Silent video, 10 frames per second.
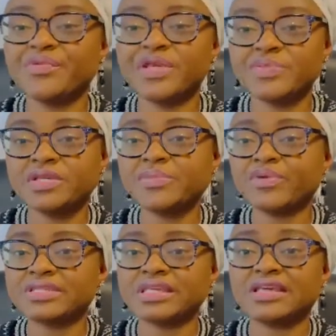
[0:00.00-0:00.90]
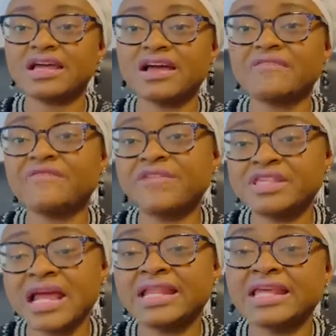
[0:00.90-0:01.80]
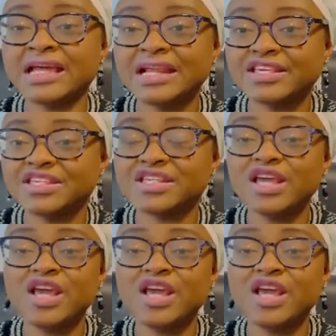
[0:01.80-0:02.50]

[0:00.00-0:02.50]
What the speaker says: We speak both French and English.